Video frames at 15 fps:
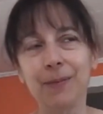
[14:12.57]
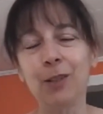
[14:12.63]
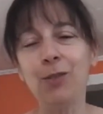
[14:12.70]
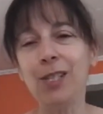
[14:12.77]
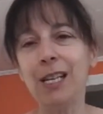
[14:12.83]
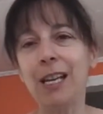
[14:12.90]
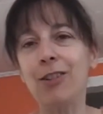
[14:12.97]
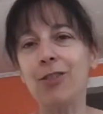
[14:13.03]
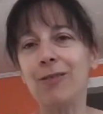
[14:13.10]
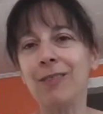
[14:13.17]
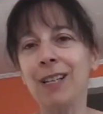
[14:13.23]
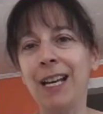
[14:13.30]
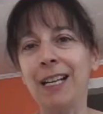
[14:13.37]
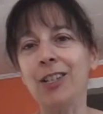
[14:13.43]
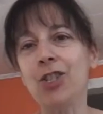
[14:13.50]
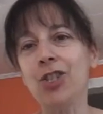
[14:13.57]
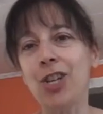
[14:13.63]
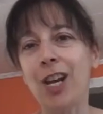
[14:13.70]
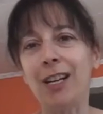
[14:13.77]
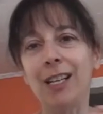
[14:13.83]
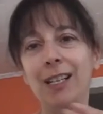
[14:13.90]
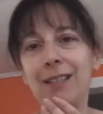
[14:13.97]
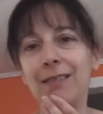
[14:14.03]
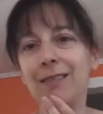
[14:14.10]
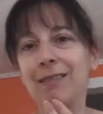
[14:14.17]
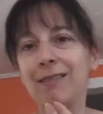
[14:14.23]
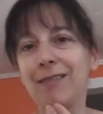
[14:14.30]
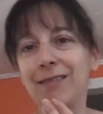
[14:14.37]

start kind of shedding